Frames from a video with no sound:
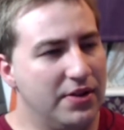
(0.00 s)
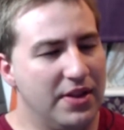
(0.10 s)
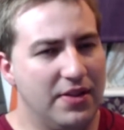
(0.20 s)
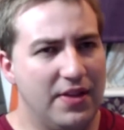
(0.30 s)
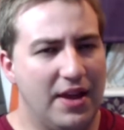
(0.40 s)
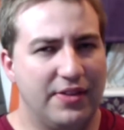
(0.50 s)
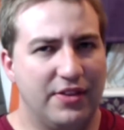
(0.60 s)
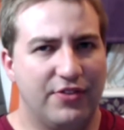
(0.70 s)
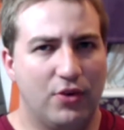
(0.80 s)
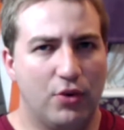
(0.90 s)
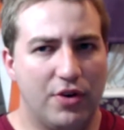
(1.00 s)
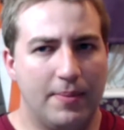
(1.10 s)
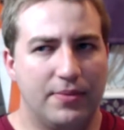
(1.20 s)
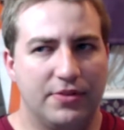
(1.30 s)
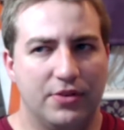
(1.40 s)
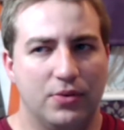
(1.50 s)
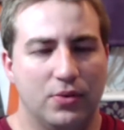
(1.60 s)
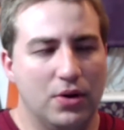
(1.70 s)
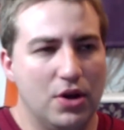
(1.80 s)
They had these forums. You